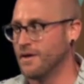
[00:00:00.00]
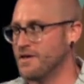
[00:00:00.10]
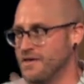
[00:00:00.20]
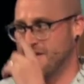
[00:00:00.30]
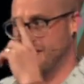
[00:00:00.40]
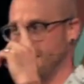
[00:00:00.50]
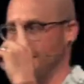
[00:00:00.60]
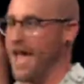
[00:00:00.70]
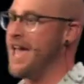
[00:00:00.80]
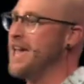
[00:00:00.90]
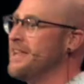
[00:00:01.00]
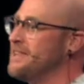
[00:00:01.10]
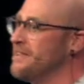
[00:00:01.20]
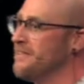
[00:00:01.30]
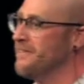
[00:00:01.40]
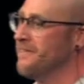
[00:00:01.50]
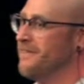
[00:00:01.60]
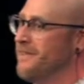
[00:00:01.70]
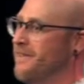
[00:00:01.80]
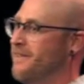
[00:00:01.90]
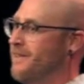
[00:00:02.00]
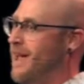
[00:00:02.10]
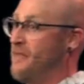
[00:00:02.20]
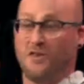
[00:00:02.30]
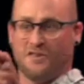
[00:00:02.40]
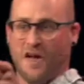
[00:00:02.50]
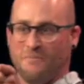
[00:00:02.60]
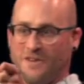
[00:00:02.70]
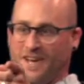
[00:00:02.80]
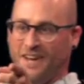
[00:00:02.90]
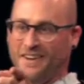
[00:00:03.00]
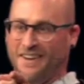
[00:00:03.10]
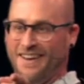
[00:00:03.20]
Say it at this time of day.